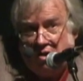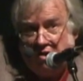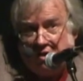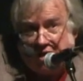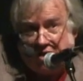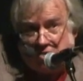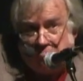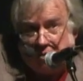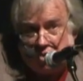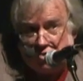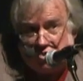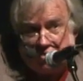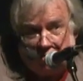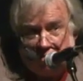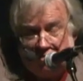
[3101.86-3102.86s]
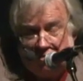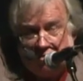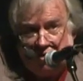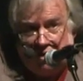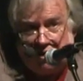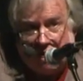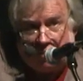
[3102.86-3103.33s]
has boasted
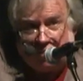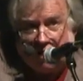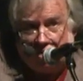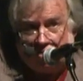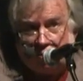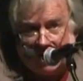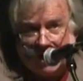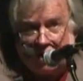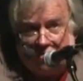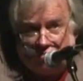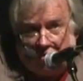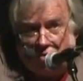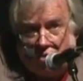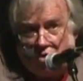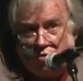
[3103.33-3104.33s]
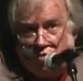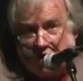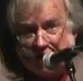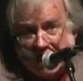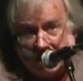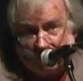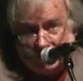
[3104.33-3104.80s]
how they create their own
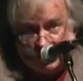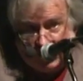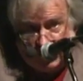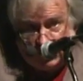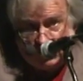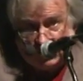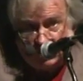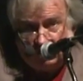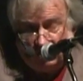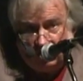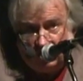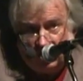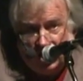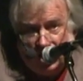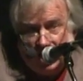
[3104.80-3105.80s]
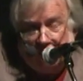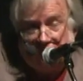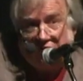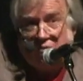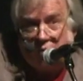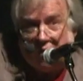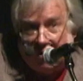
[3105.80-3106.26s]
realities. And
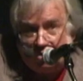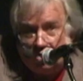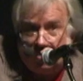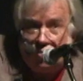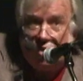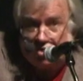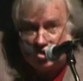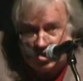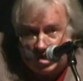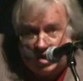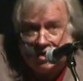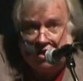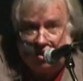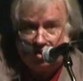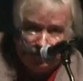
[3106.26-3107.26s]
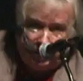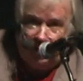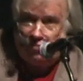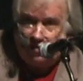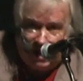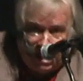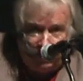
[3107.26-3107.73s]
then while you are studying the
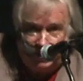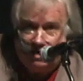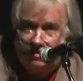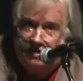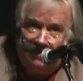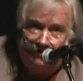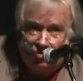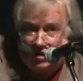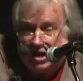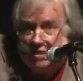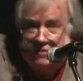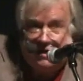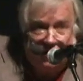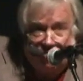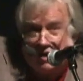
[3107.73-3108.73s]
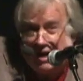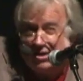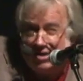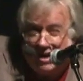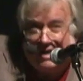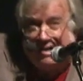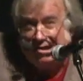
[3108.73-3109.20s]
reality they've created, they create
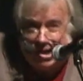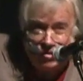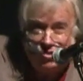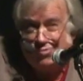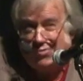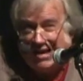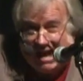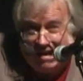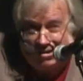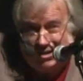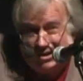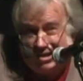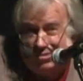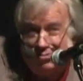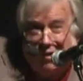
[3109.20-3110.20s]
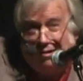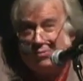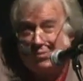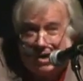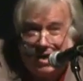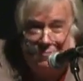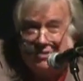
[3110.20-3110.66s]
yet another reality. Well,
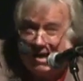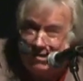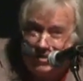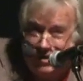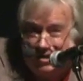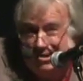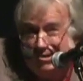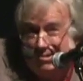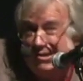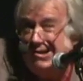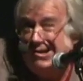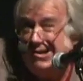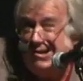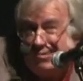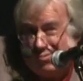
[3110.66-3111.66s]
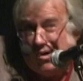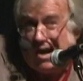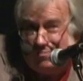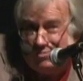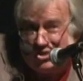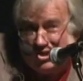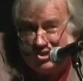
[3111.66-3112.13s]
what I'm telling you what
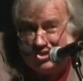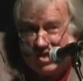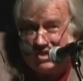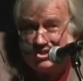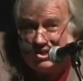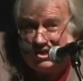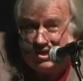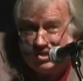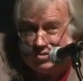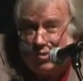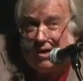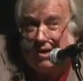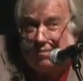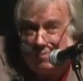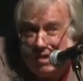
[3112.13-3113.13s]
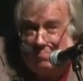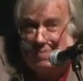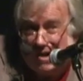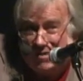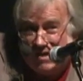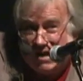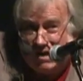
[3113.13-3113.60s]
I'm suggesting is what he meant
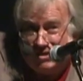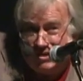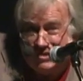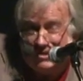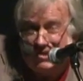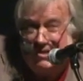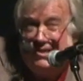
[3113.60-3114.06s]
by that is